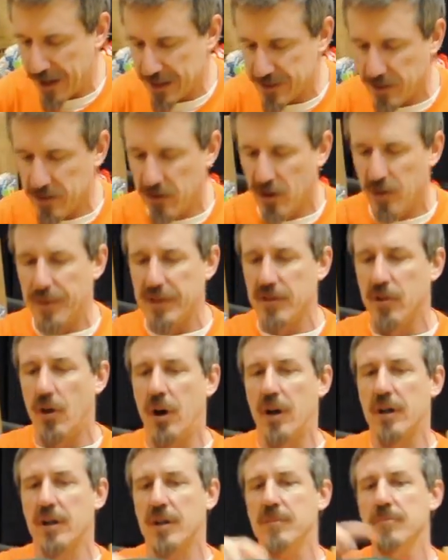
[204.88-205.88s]
makes it a little bit
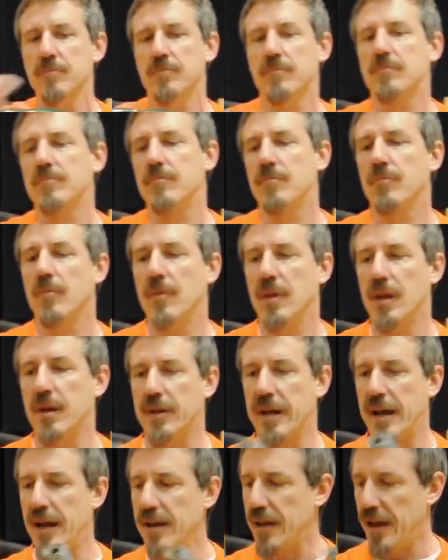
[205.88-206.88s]
longer,
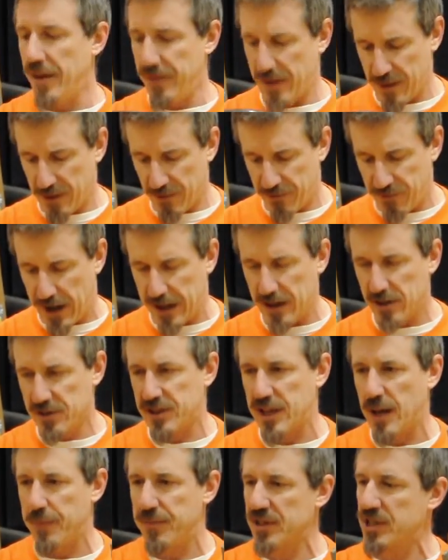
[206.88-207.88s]
okay? And then the final
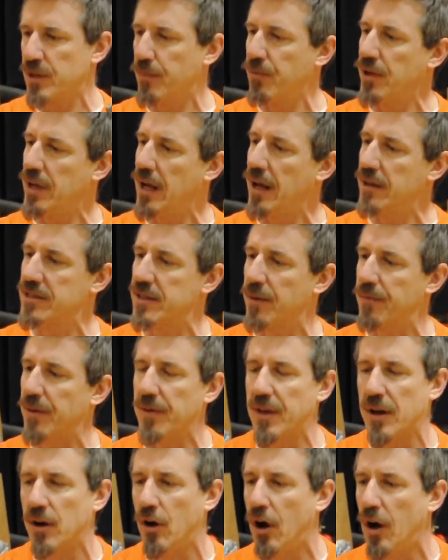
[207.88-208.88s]
step is to put on something
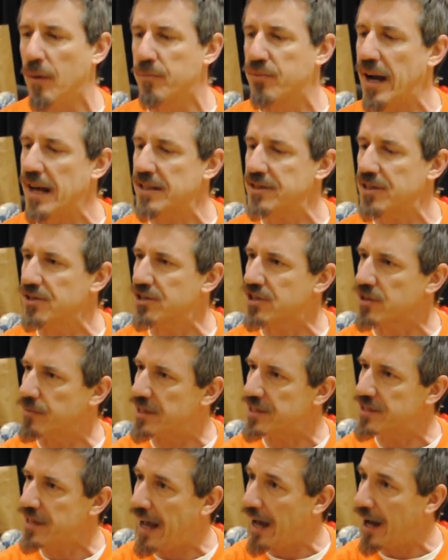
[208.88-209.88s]
that all brass
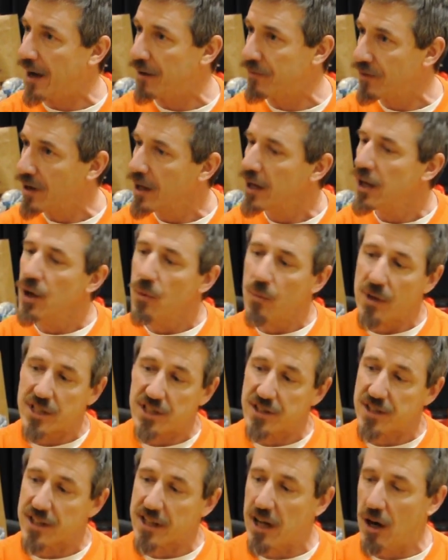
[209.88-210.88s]
instruments have, which
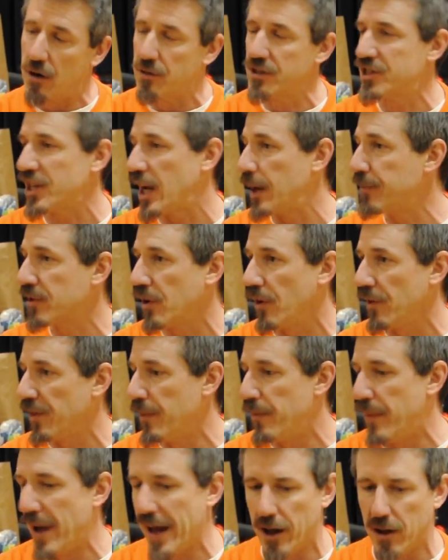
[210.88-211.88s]
is the cone shape called
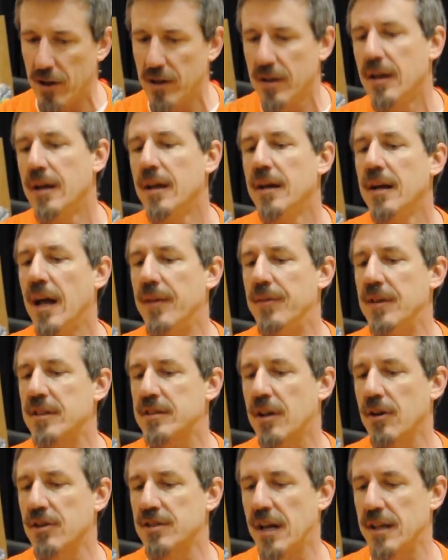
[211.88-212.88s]
the bell. And
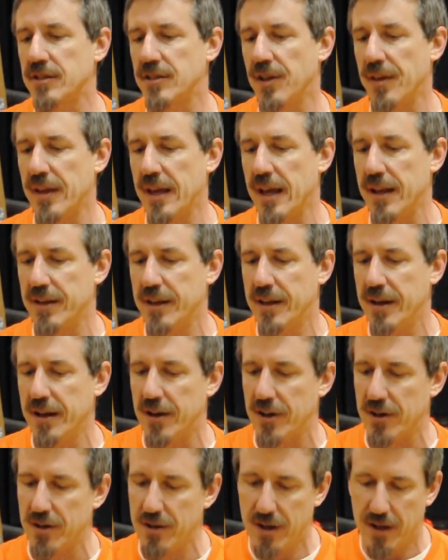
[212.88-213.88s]
this goes on to the end
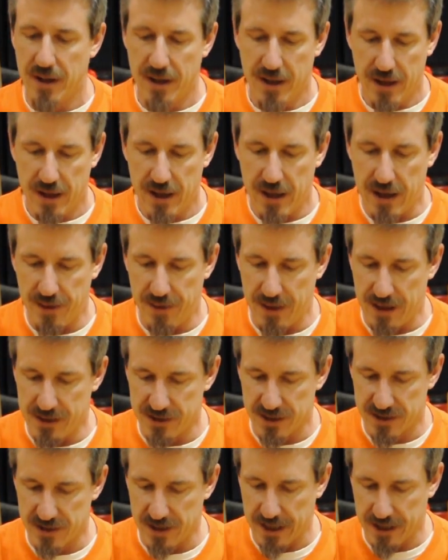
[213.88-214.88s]
here. And then
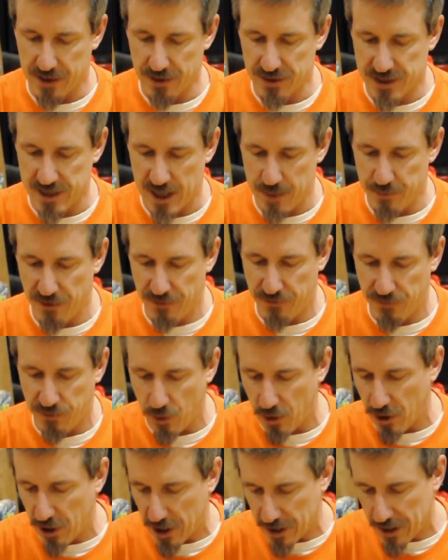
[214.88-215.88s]
just like we said
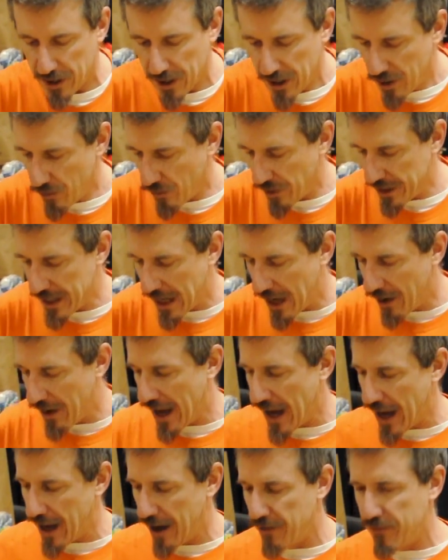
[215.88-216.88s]
before, we now
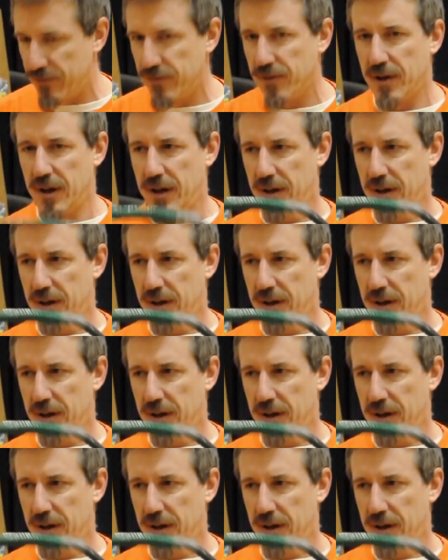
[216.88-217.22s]
have